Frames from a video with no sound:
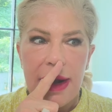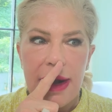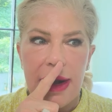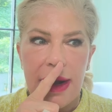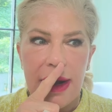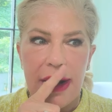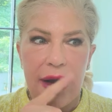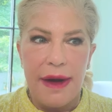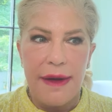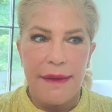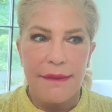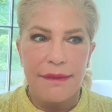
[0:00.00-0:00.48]

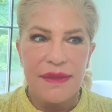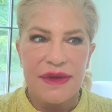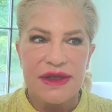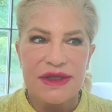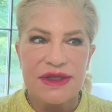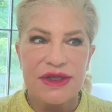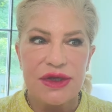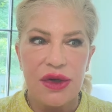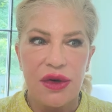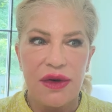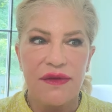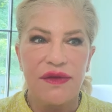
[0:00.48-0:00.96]
Um,
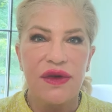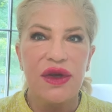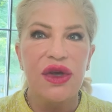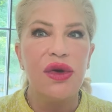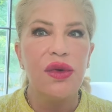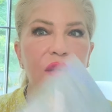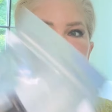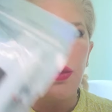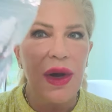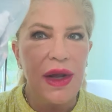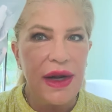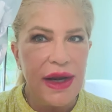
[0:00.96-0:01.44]
so if
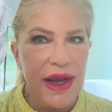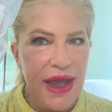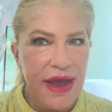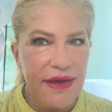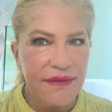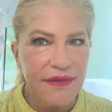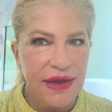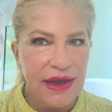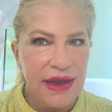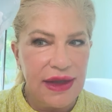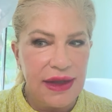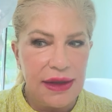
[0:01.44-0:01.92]
you want a
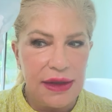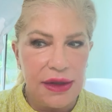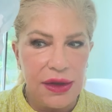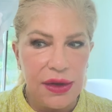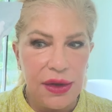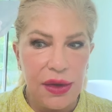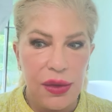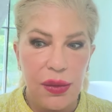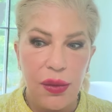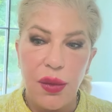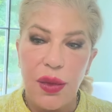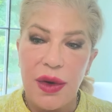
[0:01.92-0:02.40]
heavy hitter